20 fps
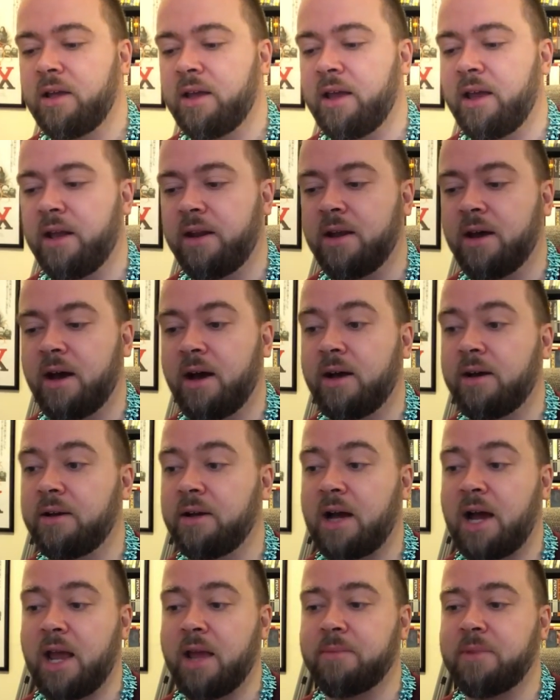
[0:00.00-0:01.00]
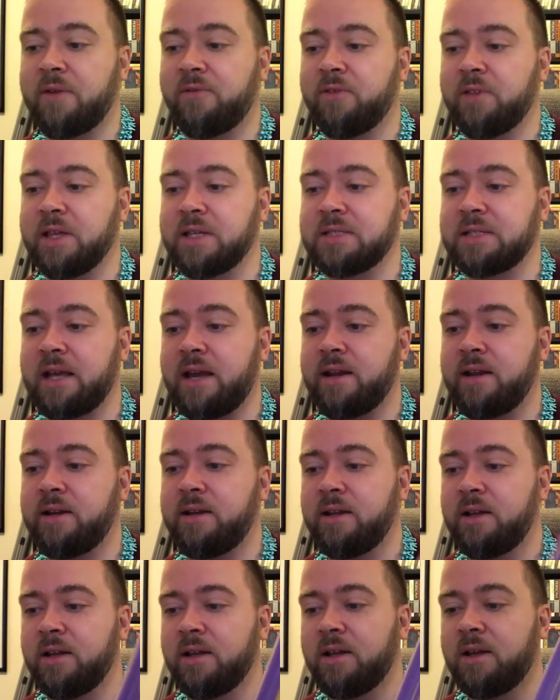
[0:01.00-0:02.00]
And I am definitely
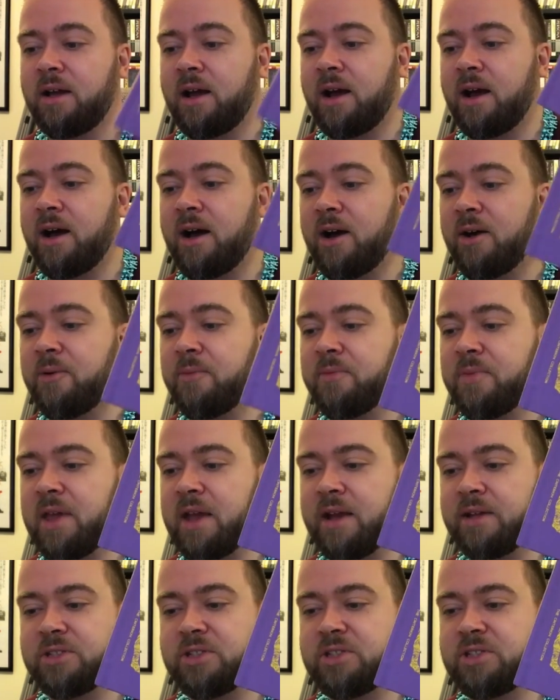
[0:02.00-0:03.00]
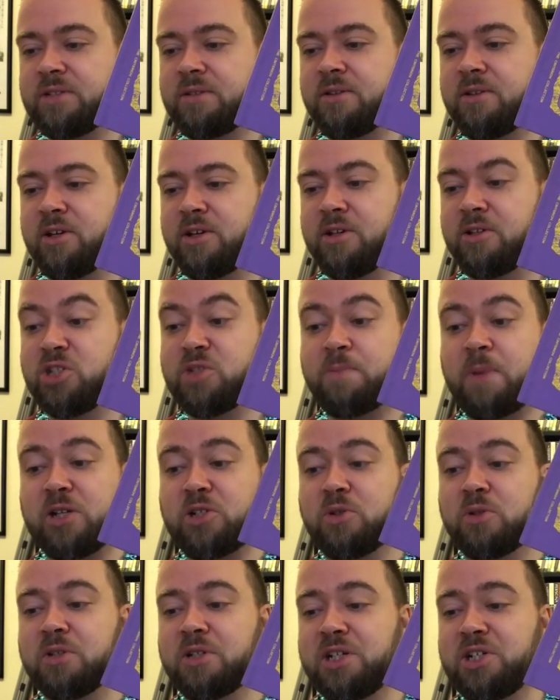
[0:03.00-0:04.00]
excited. It's the
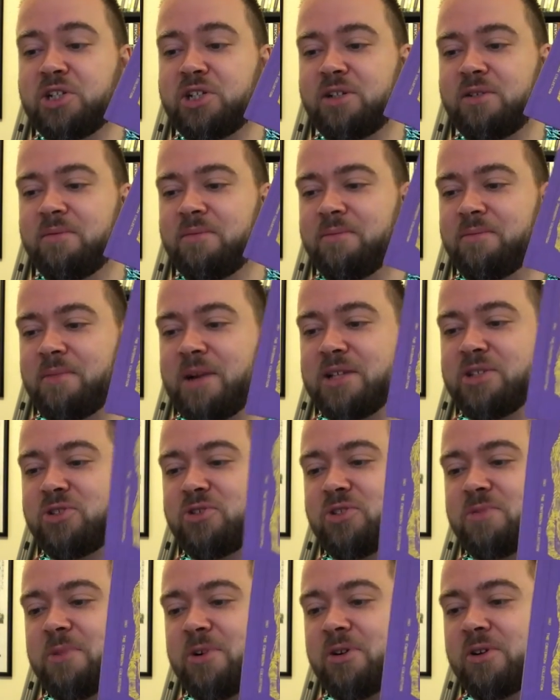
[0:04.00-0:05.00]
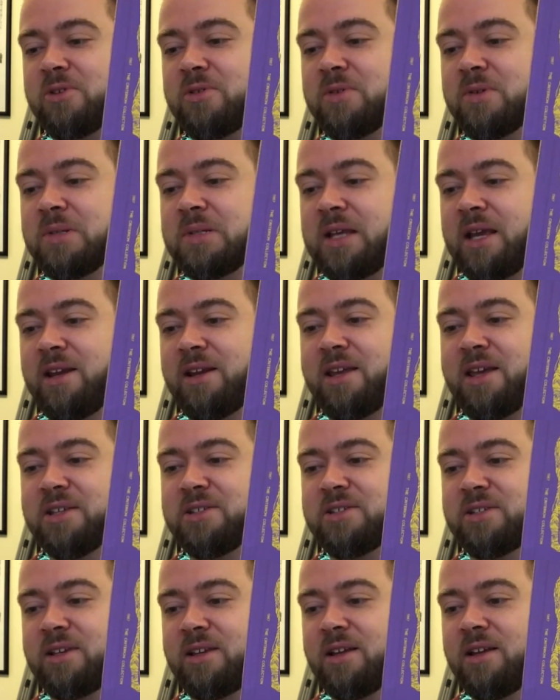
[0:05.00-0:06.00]
special edition, Monsters, Miracles, and
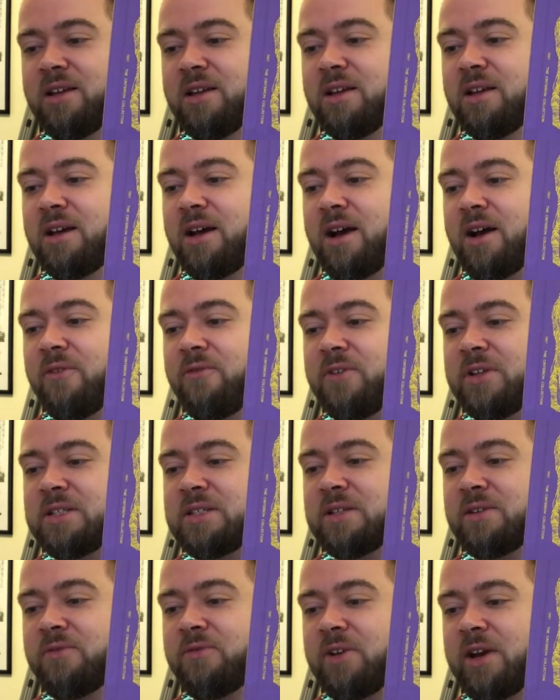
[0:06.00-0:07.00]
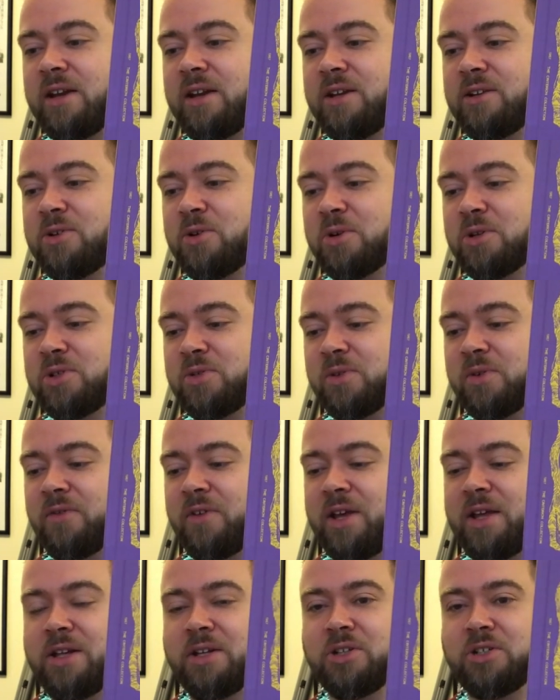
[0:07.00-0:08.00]
Kissing. Fencing, Fighting, Torture,
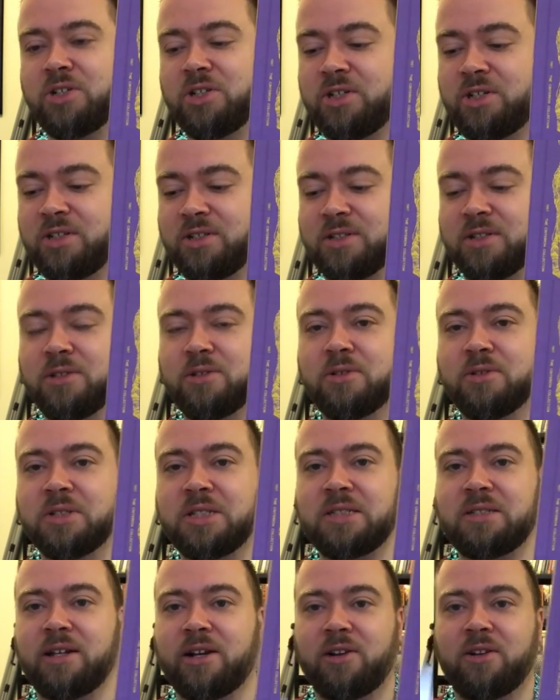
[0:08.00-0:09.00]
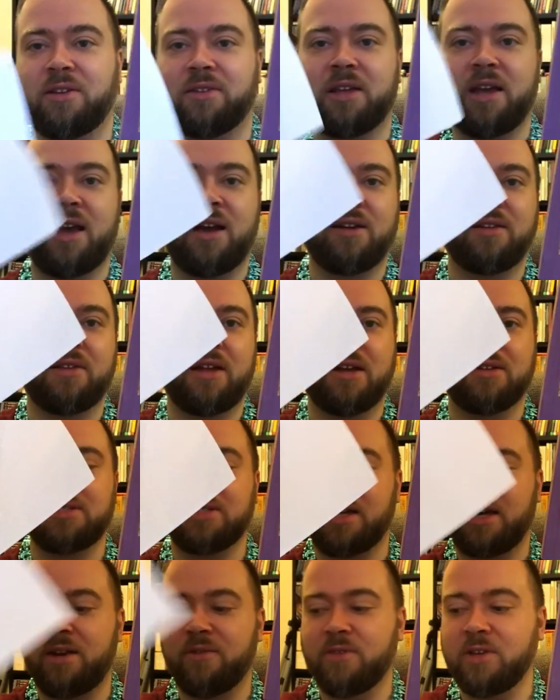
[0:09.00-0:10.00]
Revenge. It's a little sticker that they had on the
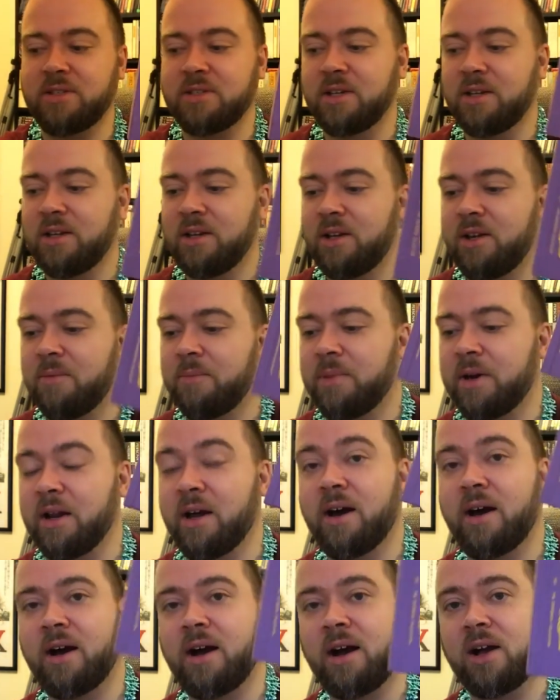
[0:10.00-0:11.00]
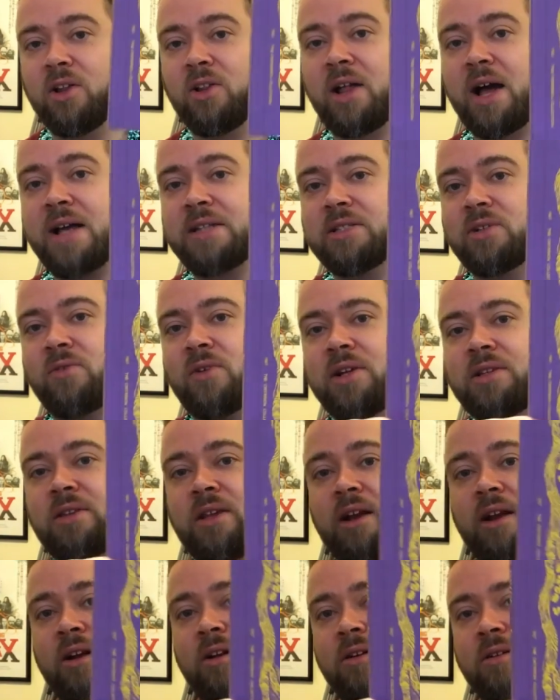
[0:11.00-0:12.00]
outside of it. But a classic right
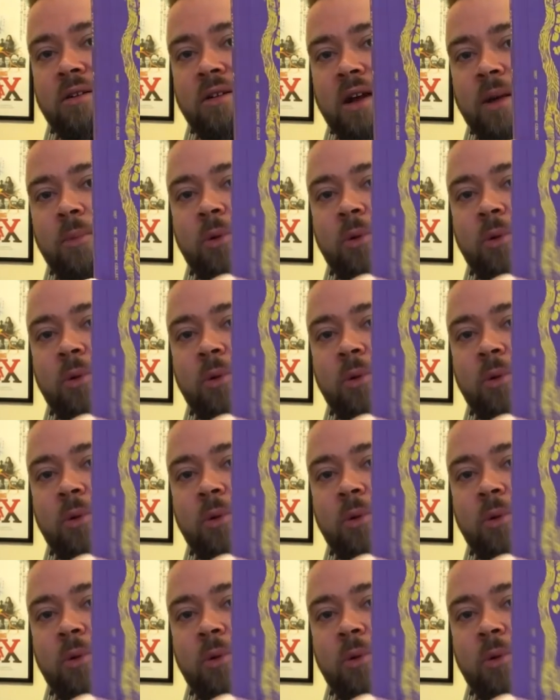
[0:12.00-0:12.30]
there. I